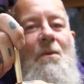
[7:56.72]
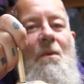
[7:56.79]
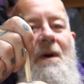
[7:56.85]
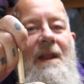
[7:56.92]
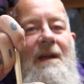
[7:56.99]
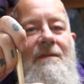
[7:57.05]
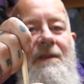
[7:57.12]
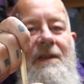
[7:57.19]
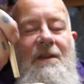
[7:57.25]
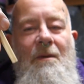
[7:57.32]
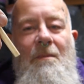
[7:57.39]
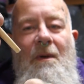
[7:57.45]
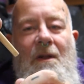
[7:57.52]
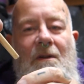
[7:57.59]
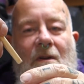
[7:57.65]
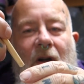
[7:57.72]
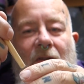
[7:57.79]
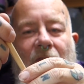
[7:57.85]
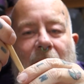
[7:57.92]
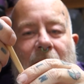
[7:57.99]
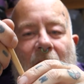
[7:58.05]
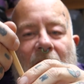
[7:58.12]
or whatever, you know. But I
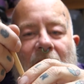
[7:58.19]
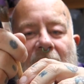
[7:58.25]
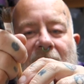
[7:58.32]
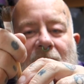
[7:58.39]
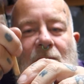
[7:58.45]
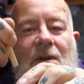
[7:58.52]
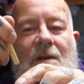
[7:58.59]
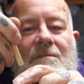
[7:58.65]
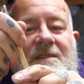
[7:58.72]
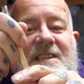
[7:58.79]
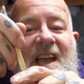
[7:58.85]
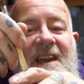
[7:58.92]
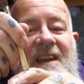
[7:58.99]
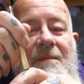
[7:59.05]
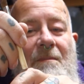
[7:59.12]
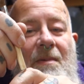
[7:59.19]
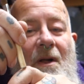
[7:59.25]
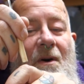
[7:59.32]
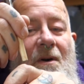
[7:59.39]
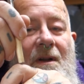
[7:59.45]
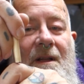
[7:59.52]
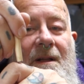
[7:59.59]
rub it on like a sanding
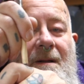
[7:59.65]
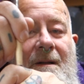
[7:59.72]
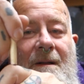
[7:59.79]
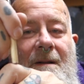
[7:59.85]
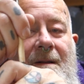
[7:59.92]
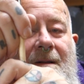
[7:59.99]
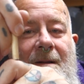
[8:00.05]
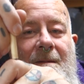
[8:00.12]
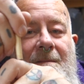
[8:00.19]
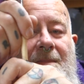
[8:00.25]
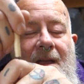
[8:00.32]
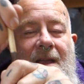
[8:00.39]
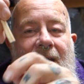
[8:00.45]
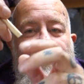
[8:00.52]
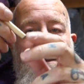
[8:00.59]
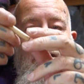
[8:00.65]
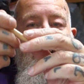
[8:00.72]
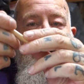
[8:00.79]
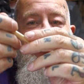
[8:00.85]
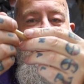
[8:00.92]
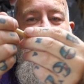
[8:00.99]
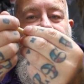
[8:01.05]
block and get it
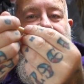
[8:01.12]
nice and